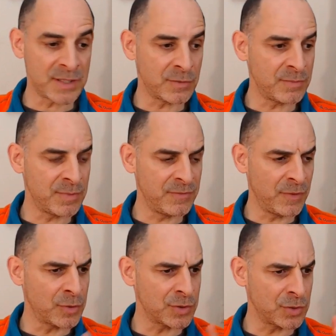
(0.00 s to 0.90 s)
I would have been
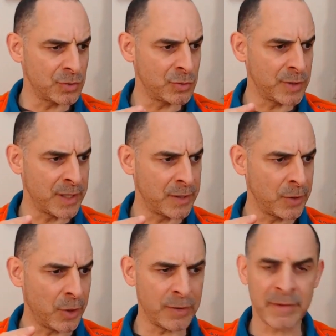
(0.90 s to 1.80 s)
focused on doing
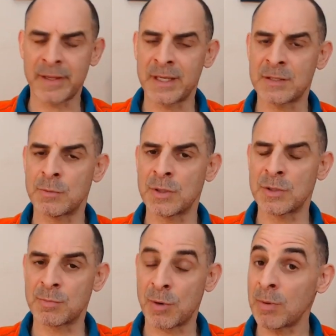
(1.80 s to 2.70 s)
other things
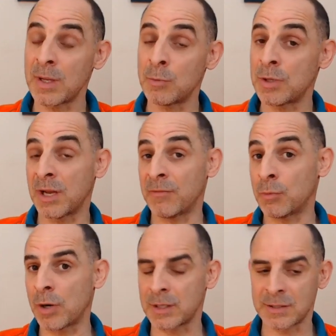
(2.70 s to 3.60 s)
which probably wouldn't have
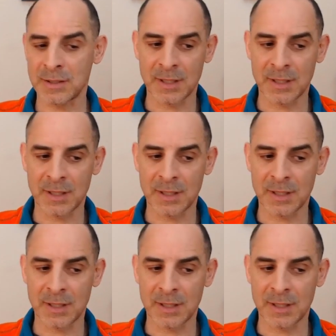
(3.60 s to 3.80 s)
worked.